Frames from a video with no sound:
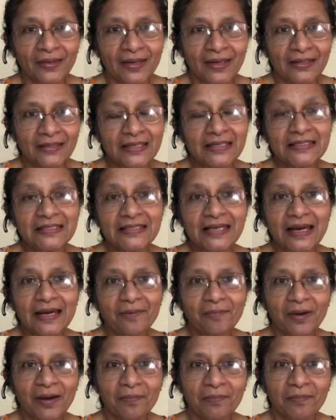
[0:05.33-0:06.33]
This time
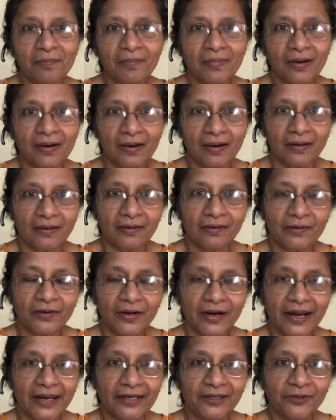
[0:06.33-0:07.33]
I am
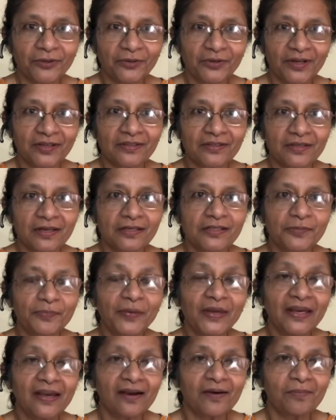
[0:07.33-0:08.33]
trying to
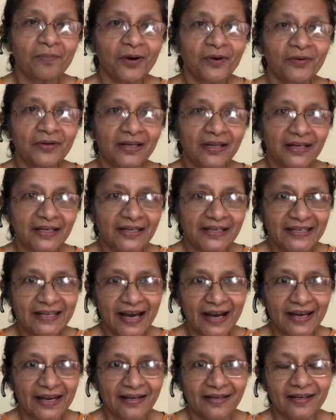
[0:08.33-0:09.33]
speak about
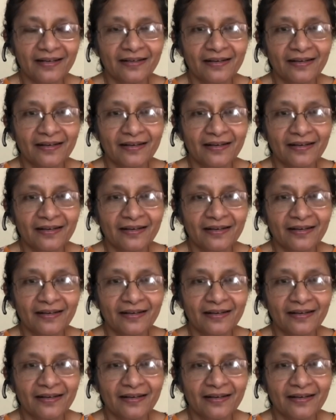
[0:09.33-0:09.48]
diet.